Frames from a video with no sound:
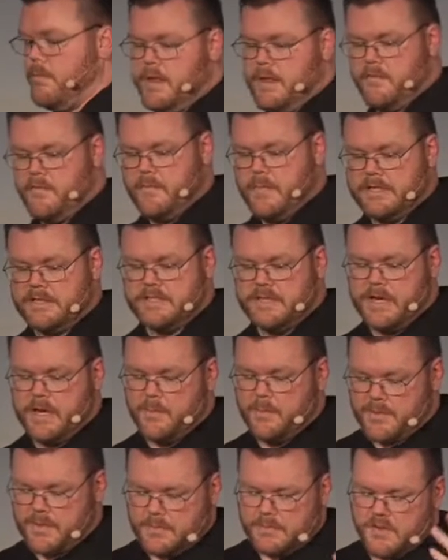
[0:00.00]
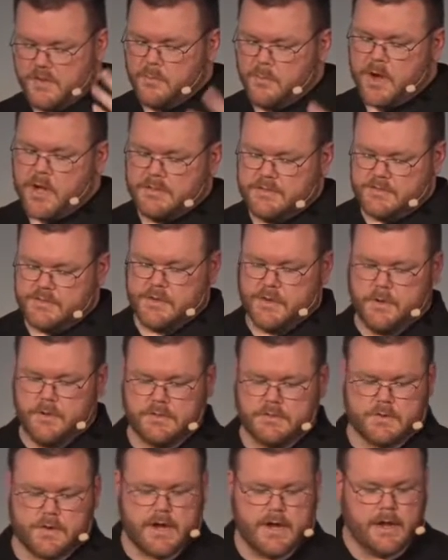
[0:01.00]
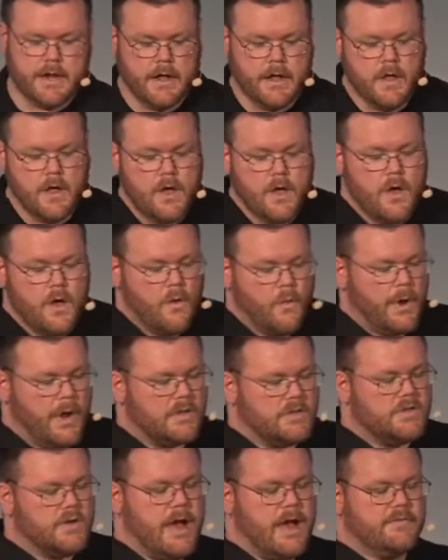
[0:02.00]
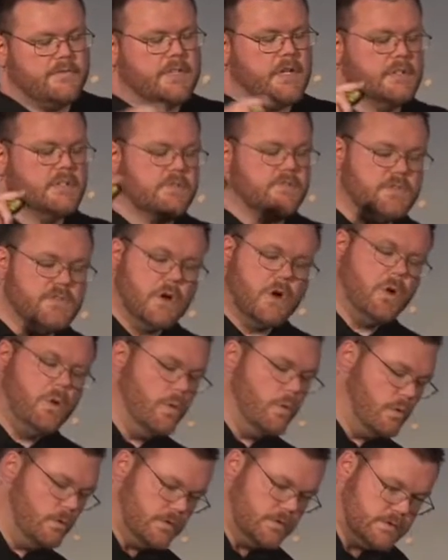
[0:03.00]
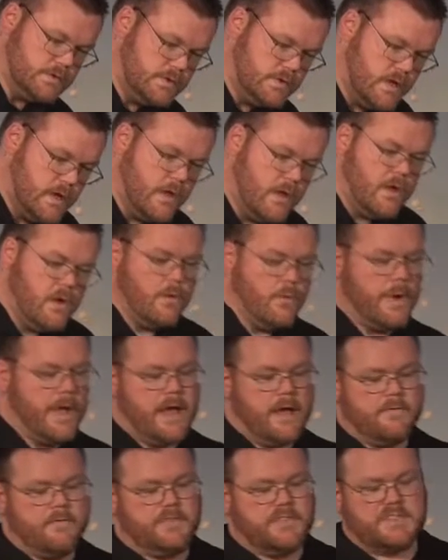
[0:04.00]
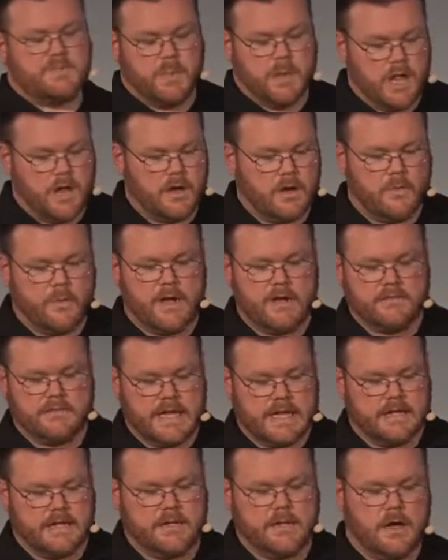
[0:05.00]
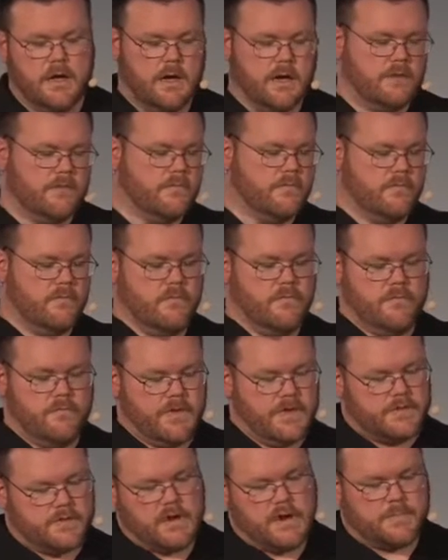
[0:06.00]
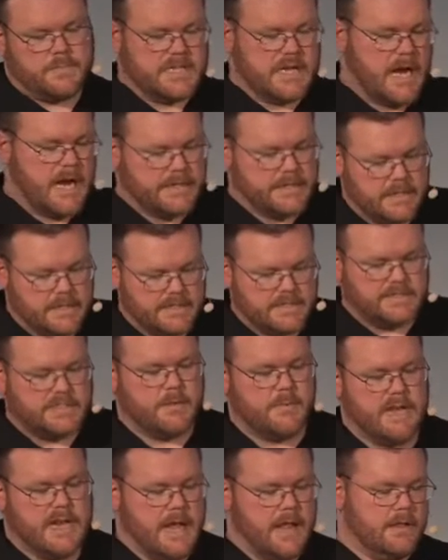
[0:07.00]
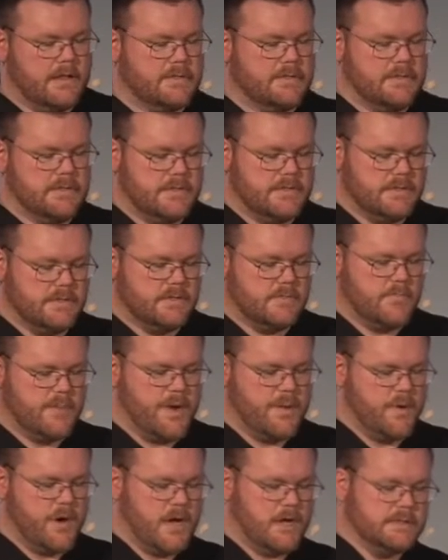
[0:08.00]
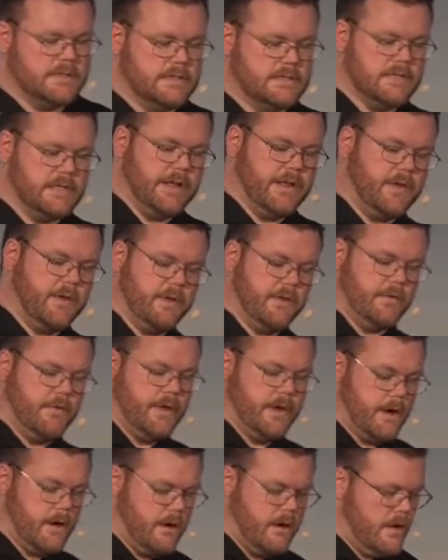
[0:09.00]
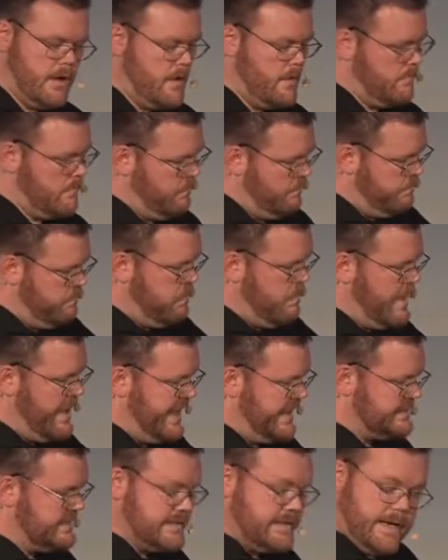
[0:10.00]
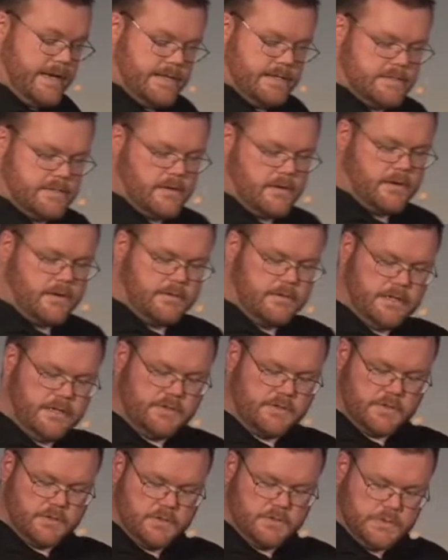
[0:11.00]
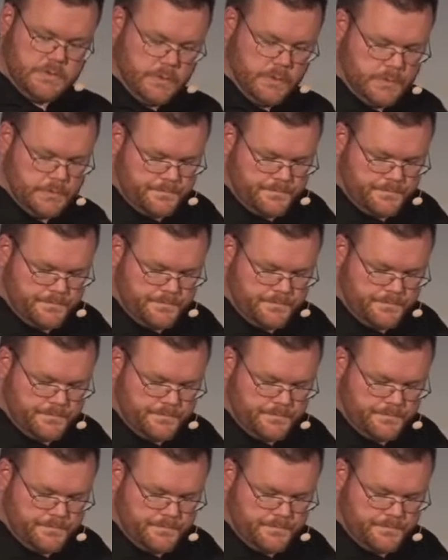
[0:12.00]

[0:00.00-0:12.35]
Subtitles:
even mention here, but those are the broad strokes, right? We also have tons of tools. We have Splunk, we have Datadog. VictorOps kind of does some analysis. There's some pre-processing you can do there. Insight is our internal tool.